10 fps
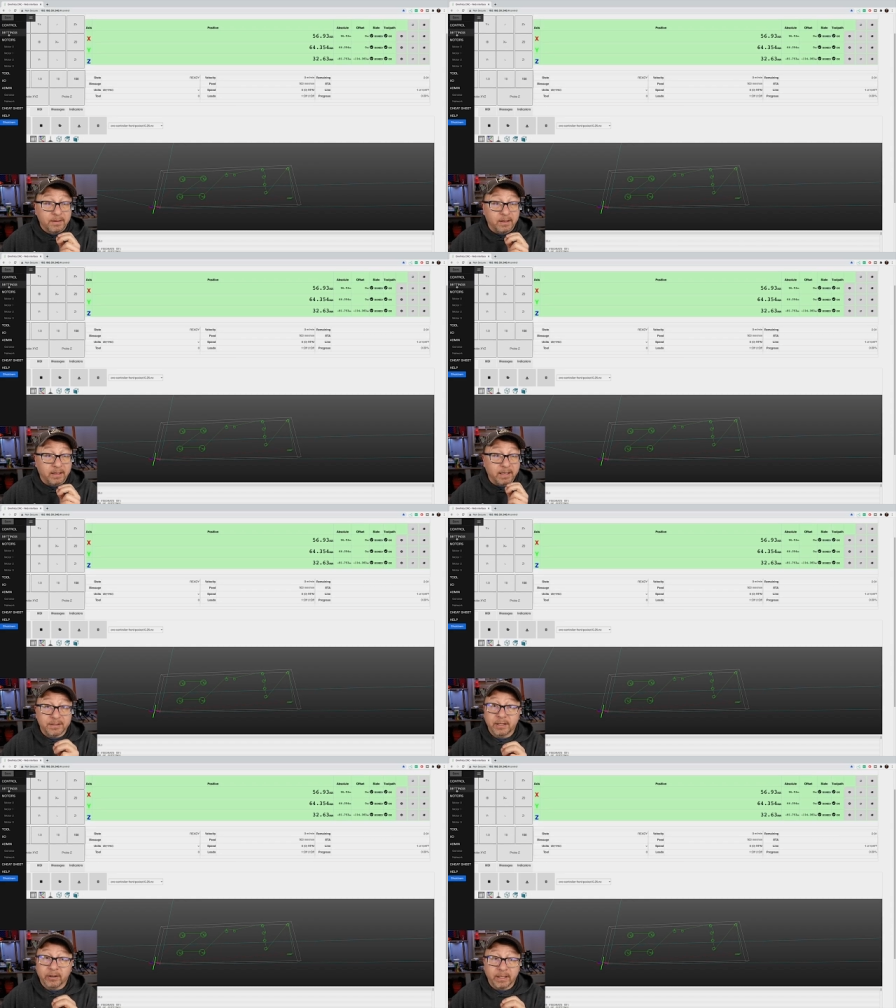The
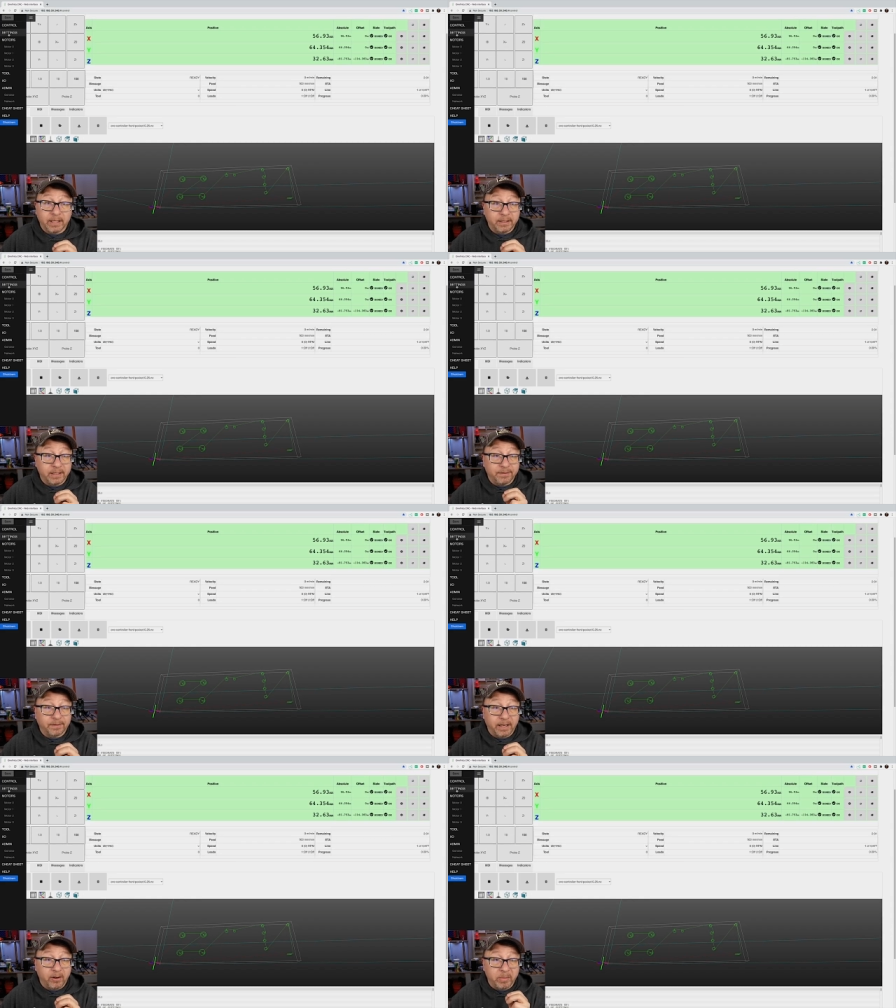next area in the
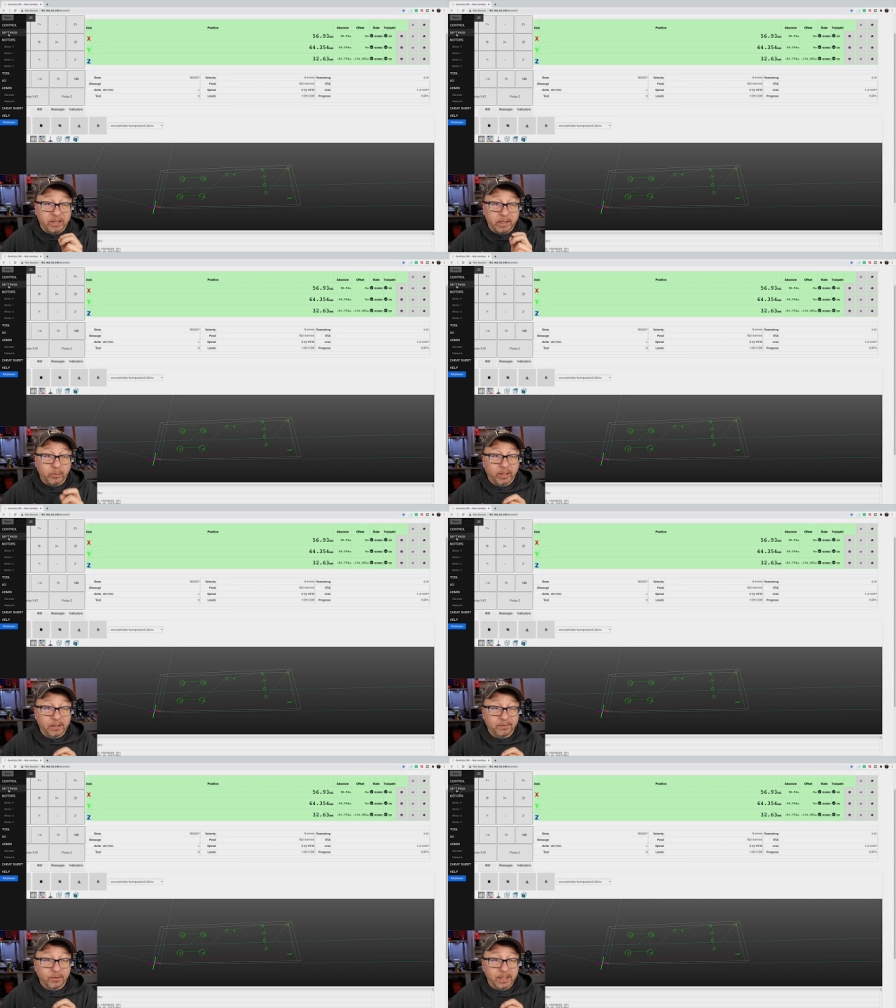flyout menu I want to cover